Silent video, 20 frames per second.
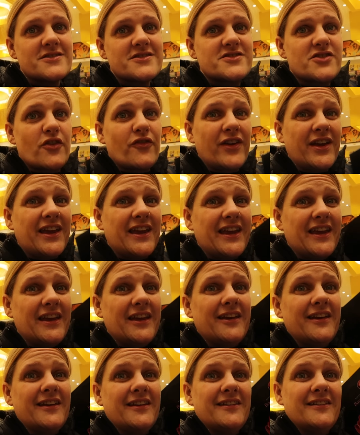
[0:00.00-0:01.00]
So
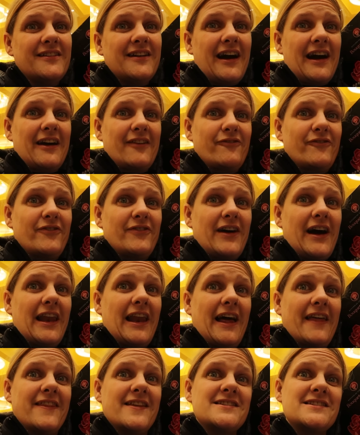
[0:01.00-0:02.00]
Vicky, I, I
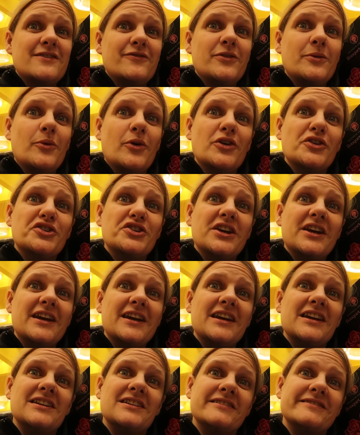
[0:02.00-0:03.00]
like this if you're
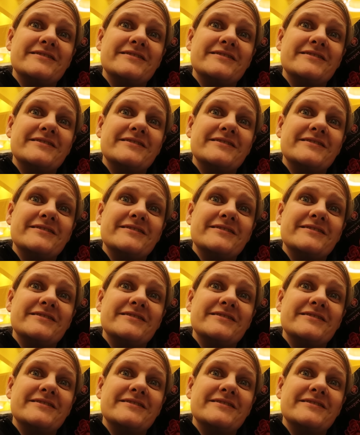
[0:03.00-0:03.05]
watching.